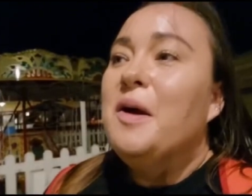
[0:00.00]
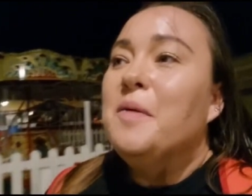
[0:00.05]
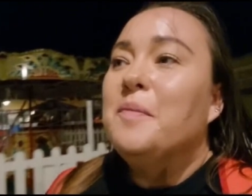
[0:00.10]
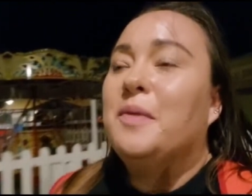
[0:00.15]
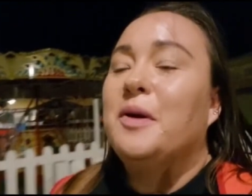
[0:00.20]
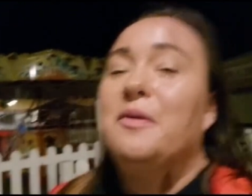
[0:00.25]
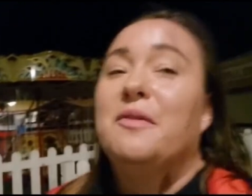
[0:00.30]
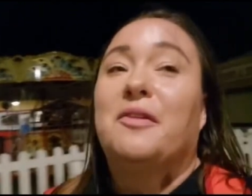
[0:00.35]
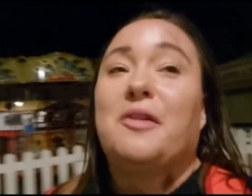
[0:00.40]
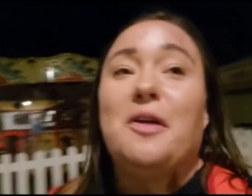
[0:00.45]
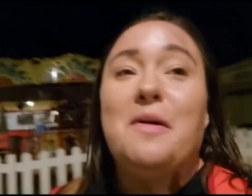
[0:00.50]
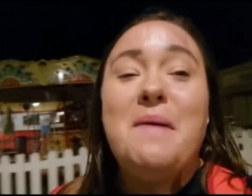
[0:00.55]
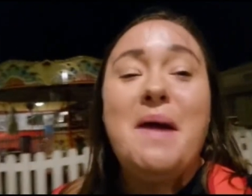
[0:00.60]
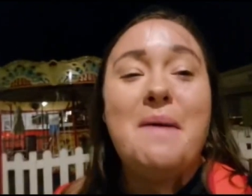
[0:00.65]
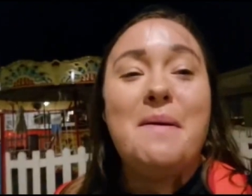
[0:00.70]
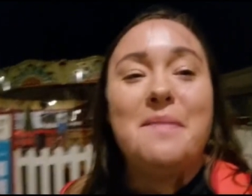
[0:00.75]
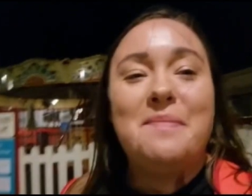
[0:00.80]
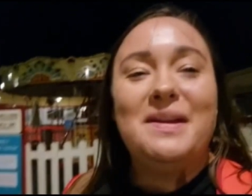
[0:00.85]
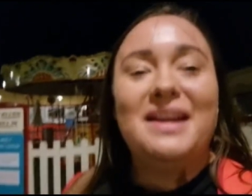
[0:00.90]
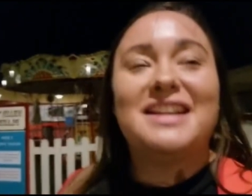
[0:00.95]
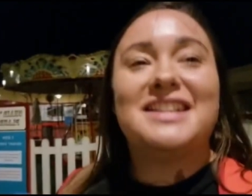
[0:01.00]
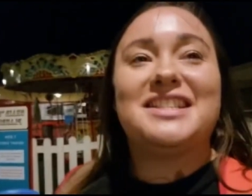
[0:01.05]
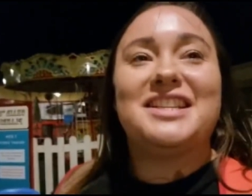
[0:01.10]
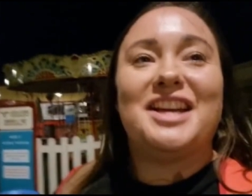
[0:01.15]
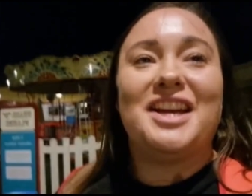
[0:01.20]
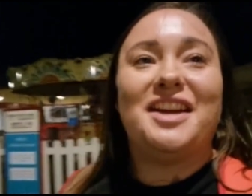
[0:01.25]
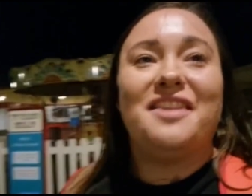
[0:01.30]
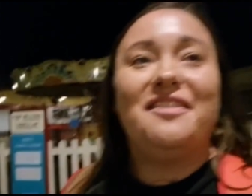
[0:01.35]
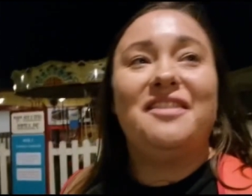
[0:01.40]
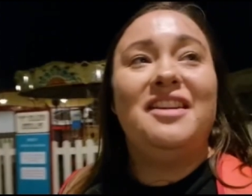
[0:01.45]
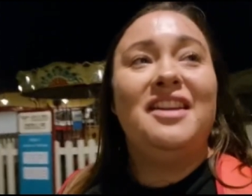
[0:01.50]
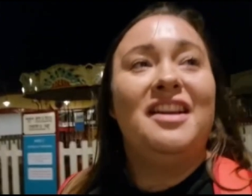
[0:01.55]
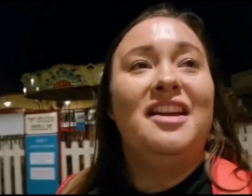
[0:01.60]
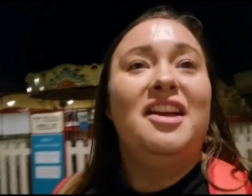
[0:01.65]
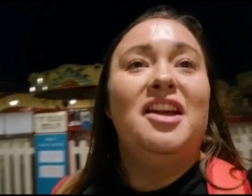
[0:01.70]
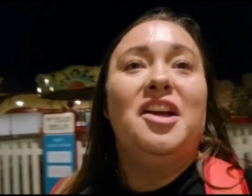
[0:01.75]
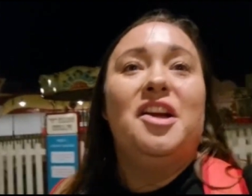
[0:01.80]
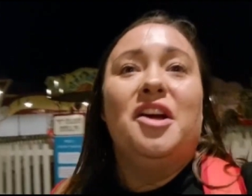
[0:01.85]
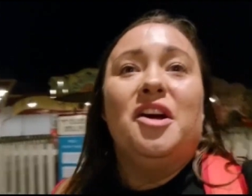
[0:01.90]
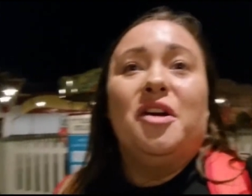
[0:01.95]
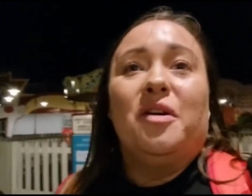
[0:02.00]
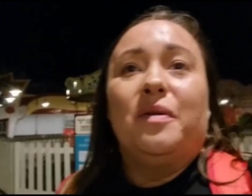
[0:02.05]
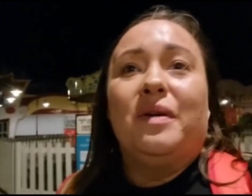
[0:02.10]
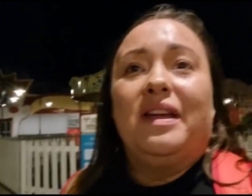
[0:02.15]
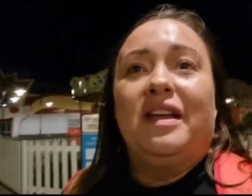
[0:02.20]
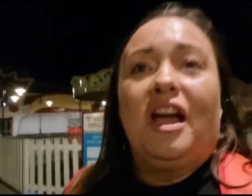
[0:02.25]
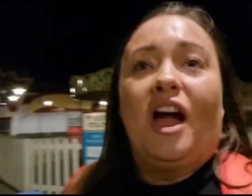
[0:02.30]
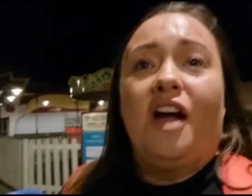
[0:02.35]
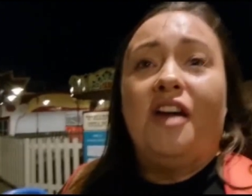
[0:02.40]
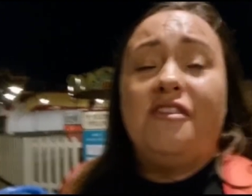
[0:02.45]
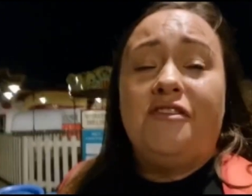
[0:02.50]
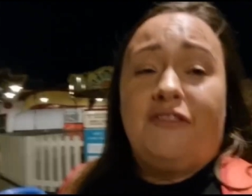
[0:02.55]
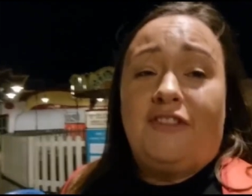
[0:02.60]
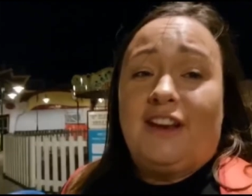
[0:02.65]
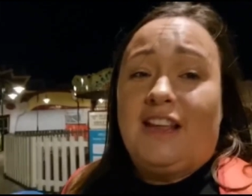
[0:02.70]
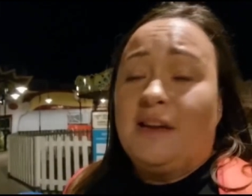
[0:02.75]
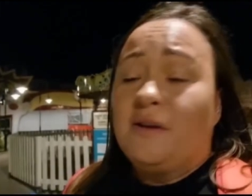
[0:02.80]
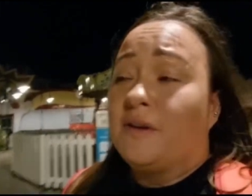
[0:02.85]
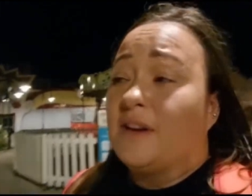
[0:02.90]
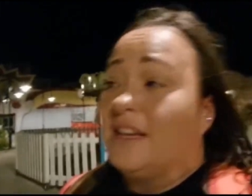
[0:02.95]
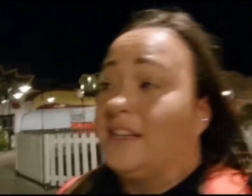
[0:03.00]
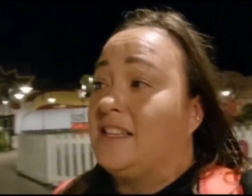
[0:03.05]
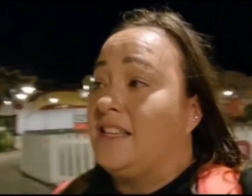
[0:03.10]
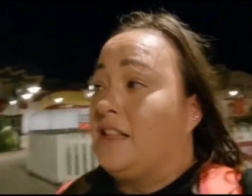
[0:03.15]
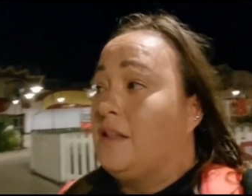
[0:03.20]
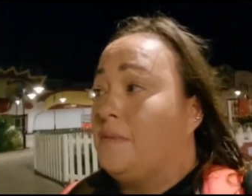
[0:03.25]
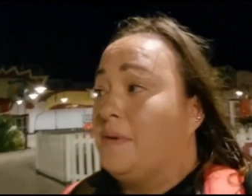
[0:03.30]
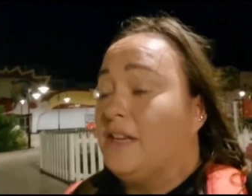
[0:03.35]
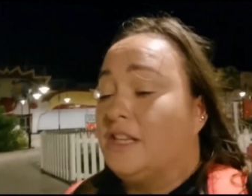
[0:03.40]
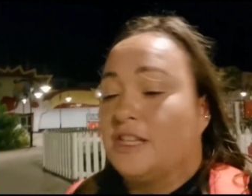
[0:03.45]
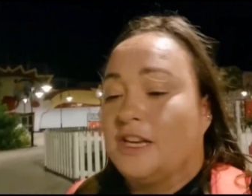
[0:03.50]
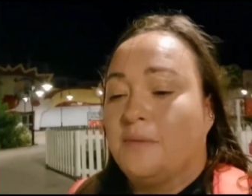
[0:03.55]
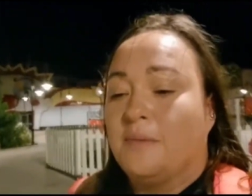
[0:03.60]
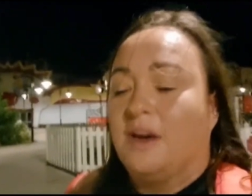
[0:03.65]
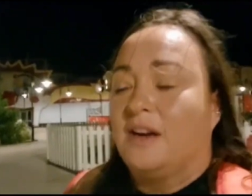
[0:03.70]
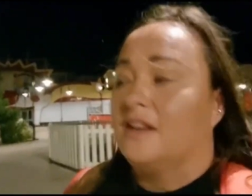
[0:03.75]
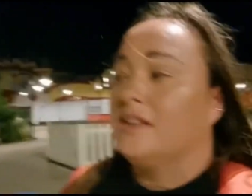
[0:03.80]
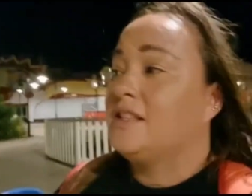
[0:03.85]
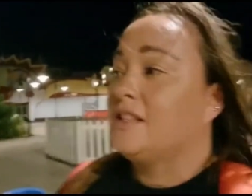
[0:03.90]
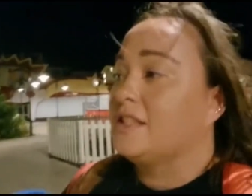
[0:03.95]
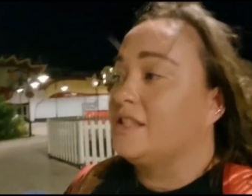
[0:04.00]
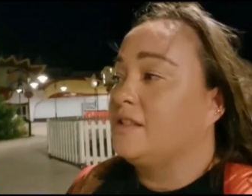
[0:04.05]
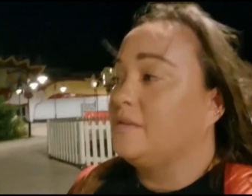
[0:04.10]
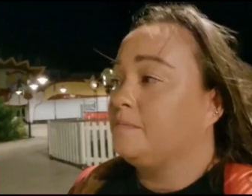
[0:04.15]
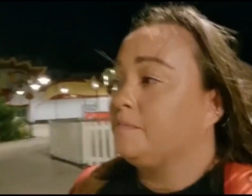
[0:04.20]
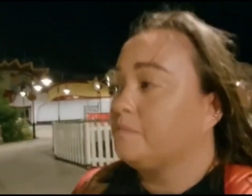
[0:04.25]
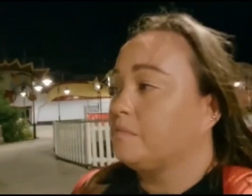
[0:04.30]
but we've got the Peppa Pig show. We hopefully will get to see the PJ Masks.